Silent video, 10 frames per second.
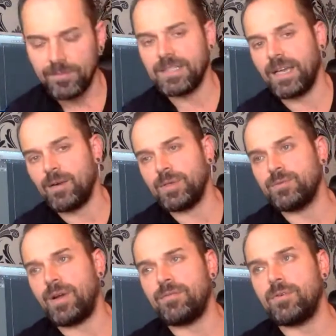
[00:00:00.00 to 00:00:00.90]
As the
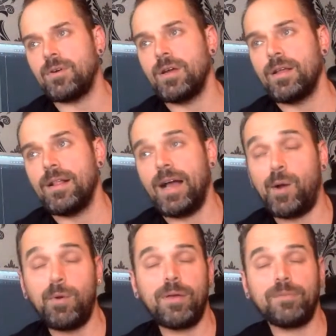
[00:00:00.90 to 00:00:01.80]
Getaway driver.
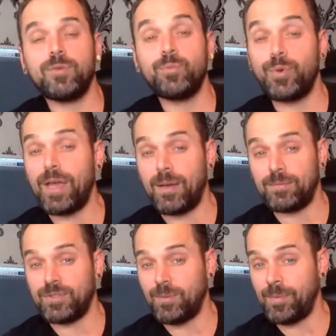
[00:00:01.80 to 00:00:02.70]
And we have some
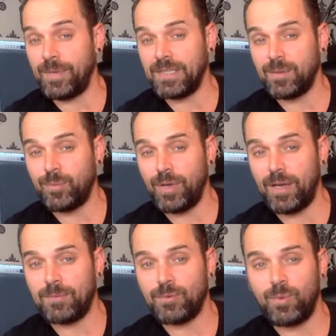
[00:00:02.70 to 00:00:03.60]
preamps, some amazing
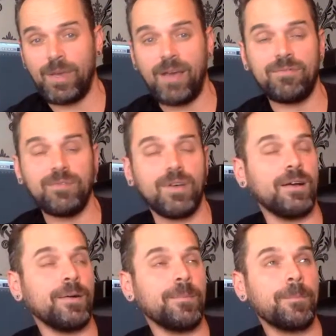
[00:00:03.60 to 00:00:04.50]
preamps. We have
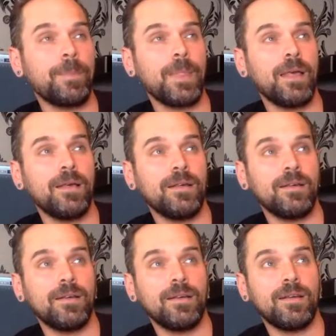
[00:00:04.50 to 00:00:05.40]

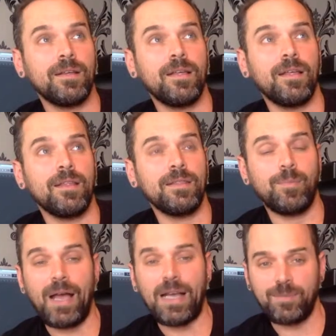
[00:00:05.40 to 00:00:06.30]
the
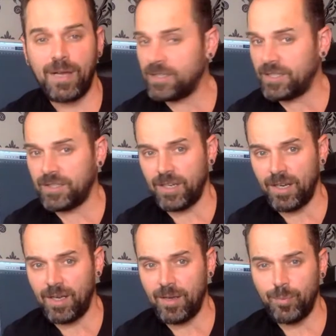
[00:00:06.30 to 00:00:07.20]
Backsbound
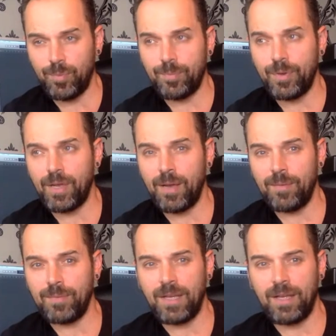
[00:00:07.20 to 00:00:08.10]
guitar
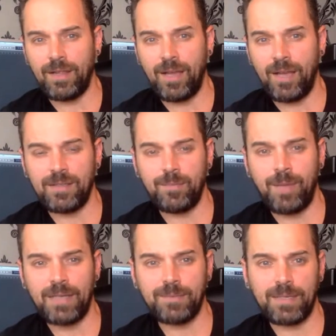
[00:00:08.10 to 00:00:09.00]
preamp that has a
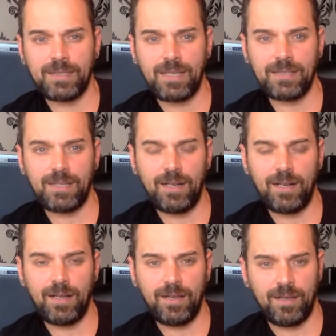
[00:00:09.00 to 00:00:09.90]
back
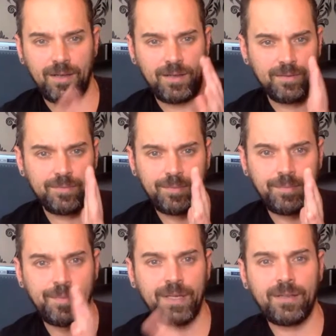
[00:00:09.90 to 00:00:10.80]
sandal
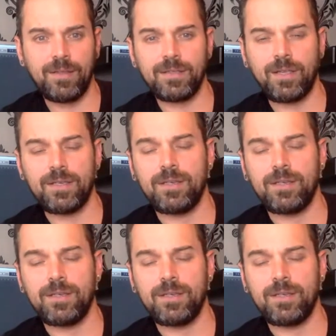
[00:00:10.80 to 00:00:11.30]
mix